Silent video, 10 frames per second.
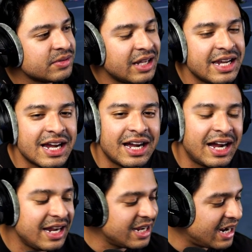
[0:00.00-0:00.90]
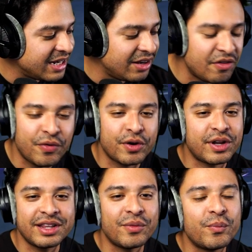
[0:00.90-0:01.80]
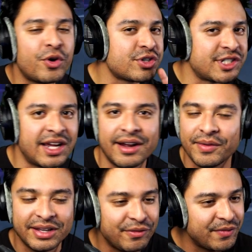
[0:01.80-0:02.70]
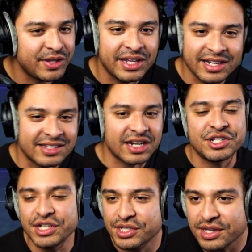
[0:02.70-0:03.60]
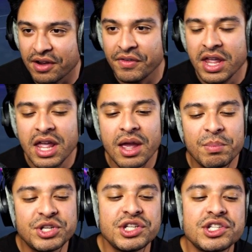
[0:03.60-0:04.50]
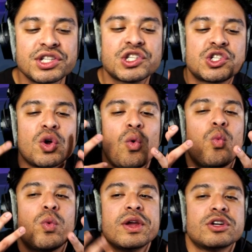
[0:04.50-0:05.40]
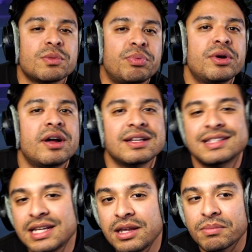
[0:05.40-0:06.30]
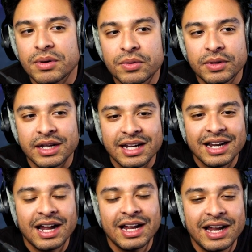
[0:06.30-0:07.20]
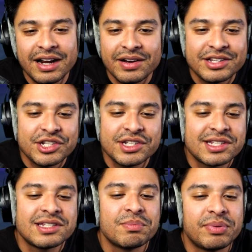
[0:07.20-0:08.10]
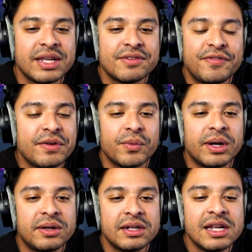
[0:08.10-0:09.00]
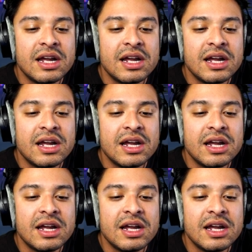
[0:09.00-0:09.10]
Like I love her style. I love everything, the Tai Chi stuff. But she's just so weird to put on a team, bro. Like, she just doesn't fit well.